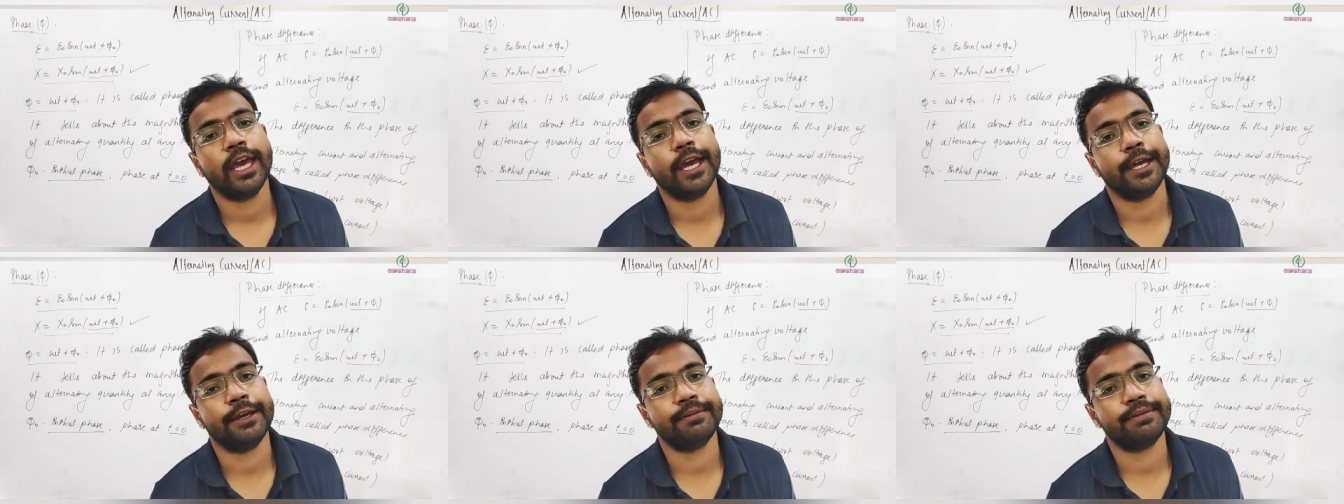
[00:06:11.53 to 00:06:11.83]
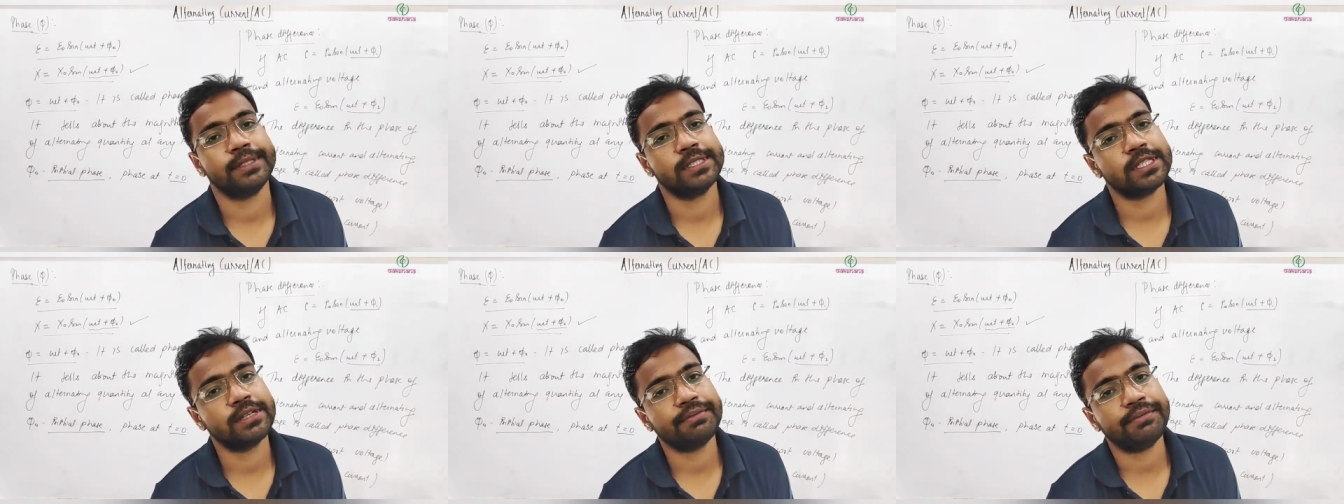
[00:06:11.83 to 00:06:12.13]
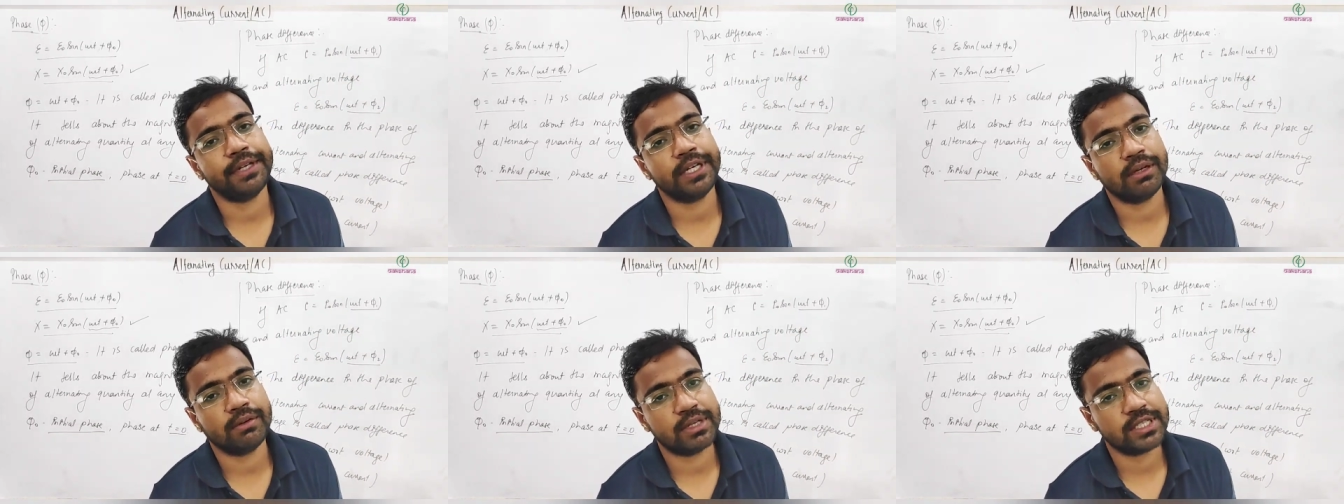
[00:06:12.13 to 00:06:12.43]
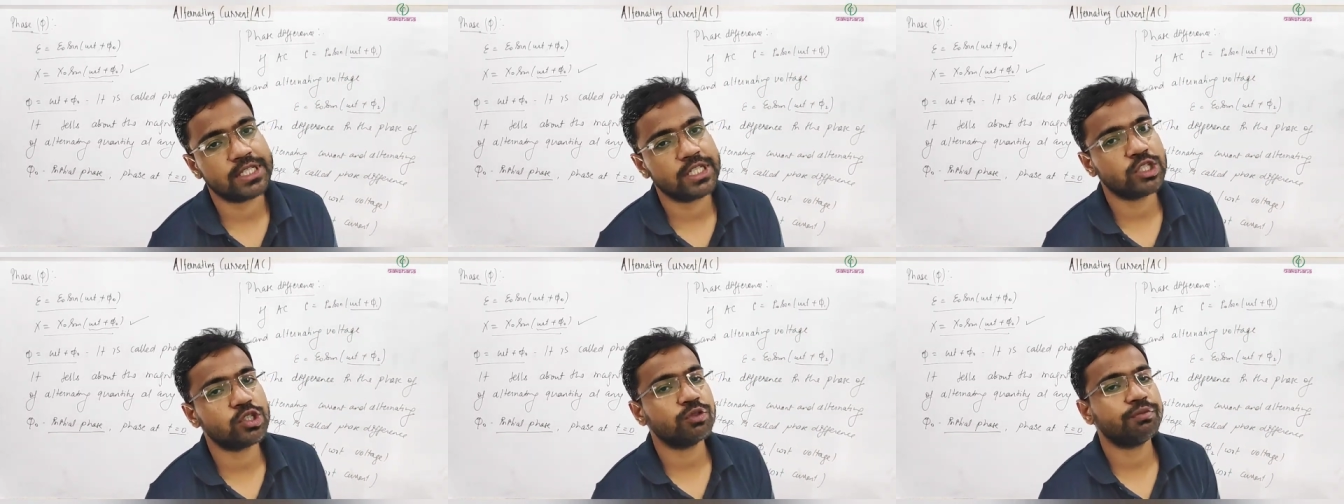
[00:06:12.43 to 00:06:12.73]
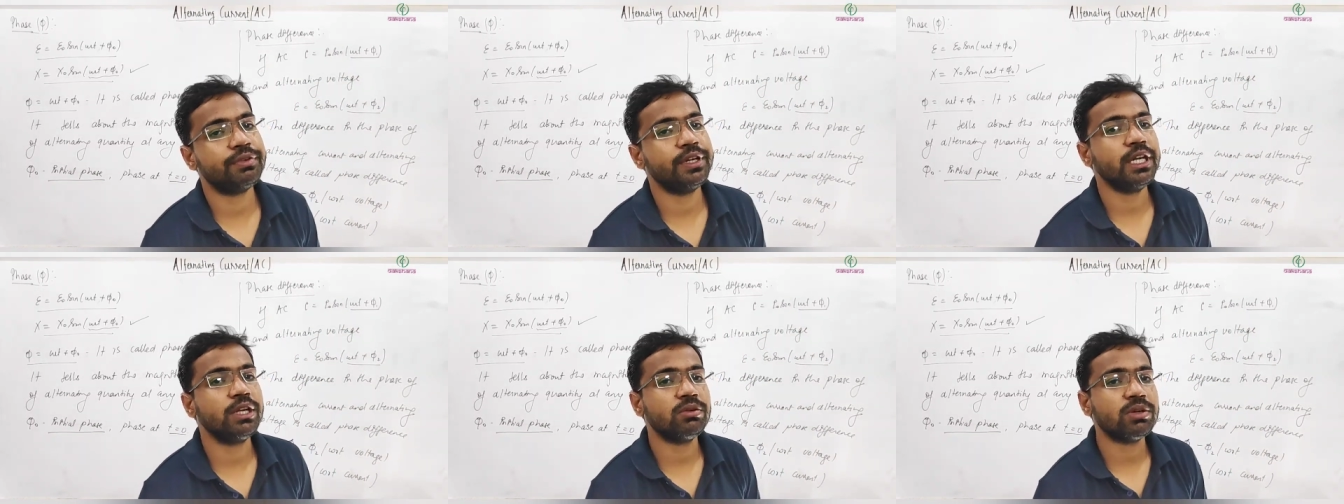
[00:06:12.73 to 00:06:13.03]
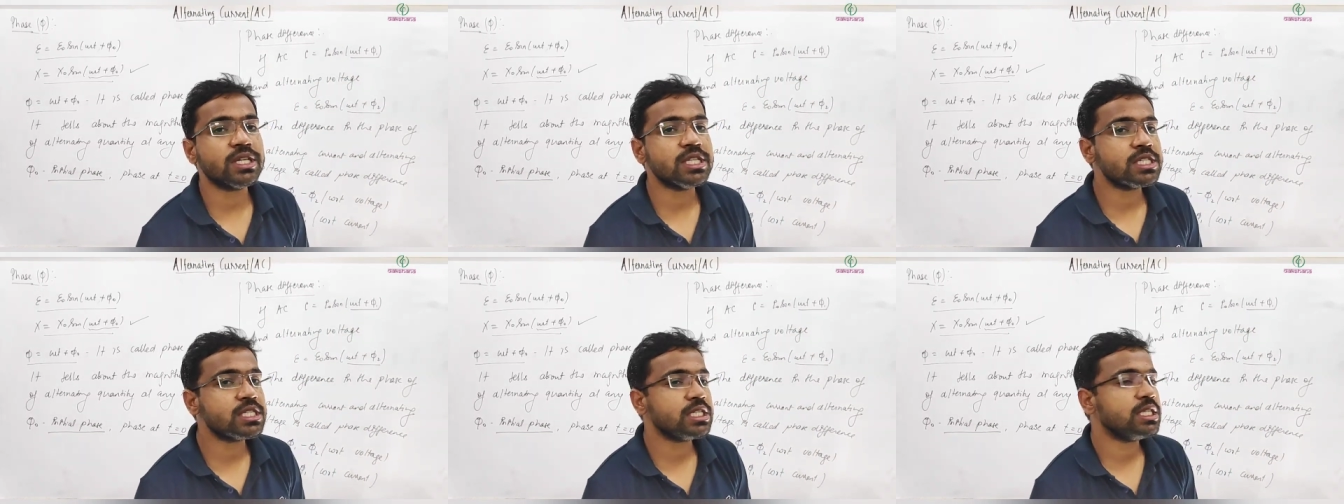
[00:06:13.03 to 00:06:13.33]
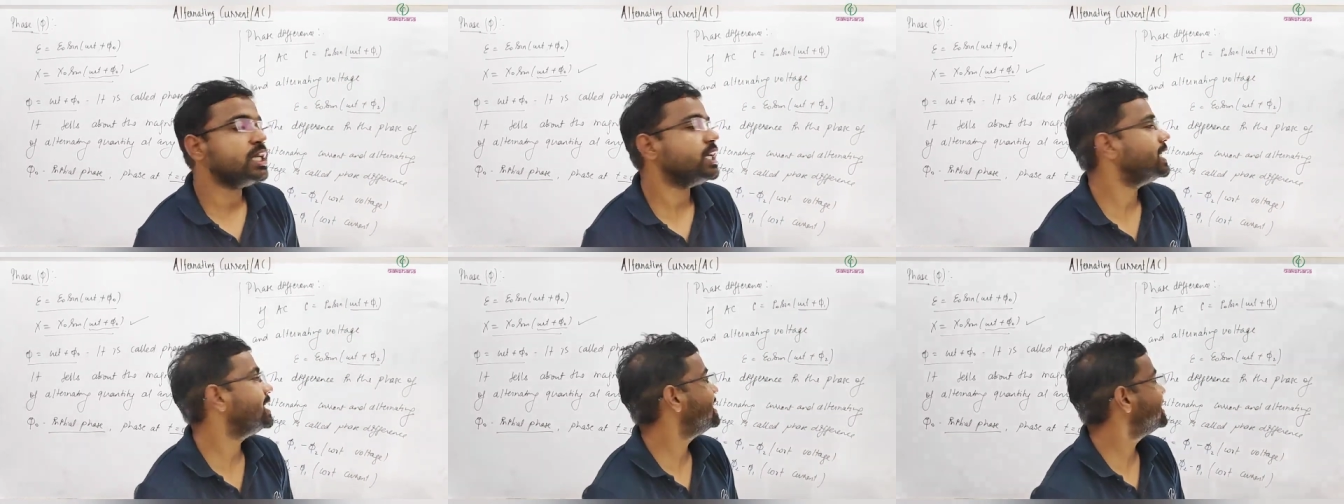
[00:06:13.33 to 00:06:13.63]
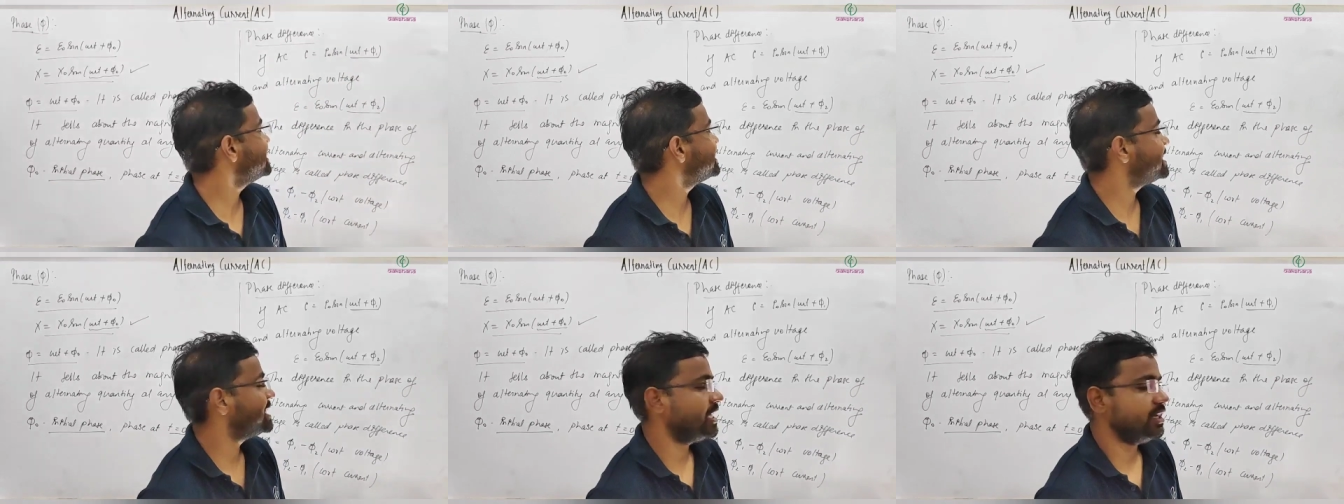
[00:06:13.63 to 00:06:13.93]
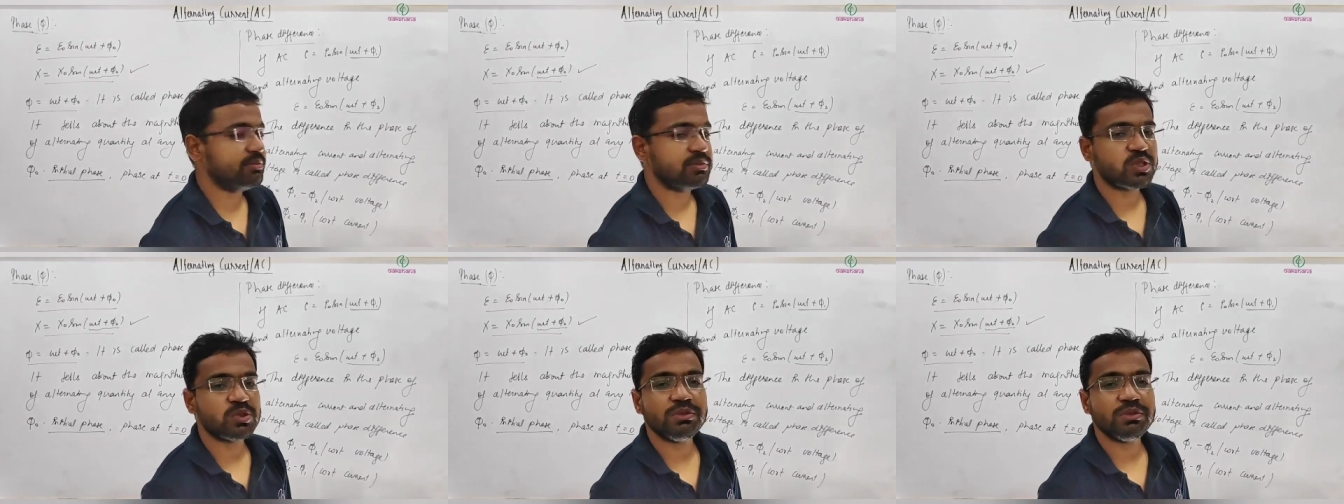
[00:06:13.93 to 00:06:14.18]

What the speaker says: f is the frequency, so frequency is same,